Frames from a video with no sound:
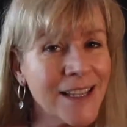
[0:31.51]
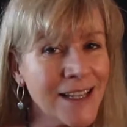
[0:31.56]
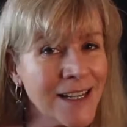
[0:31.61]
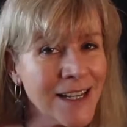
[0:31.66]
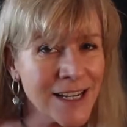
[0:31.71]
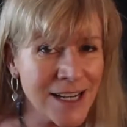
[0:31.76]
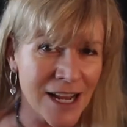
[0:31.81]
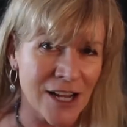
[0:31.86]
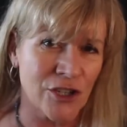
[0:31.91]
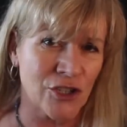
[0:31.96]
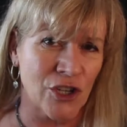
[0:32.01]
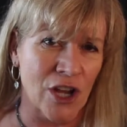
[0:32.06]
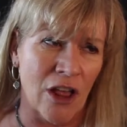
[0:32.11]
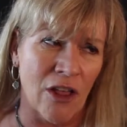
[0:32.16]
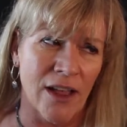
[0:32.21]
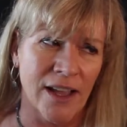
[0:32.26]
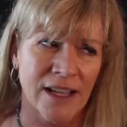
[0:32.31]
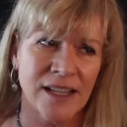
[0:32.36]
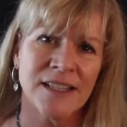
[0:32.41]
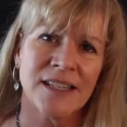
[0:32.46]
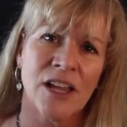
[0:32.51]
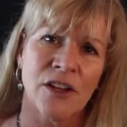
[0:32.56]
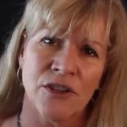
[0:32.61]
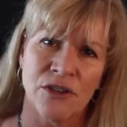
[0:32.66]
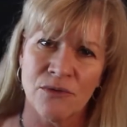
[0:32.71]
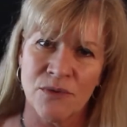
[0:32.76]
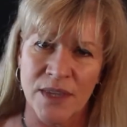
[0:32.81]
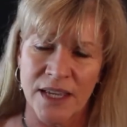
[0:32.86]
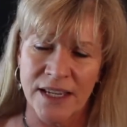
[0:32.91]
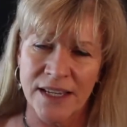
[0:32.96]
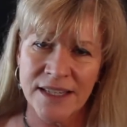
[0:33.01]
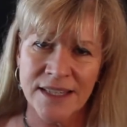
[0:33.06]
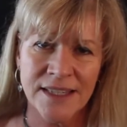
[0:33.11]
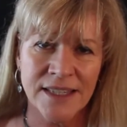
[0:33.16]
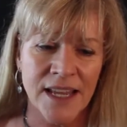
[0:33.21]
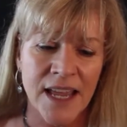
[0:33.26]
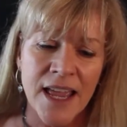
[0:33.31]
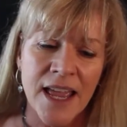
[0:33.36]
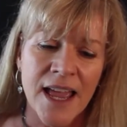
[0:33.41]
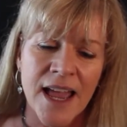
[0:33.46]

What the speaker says: In a nutshell, I can tell you this,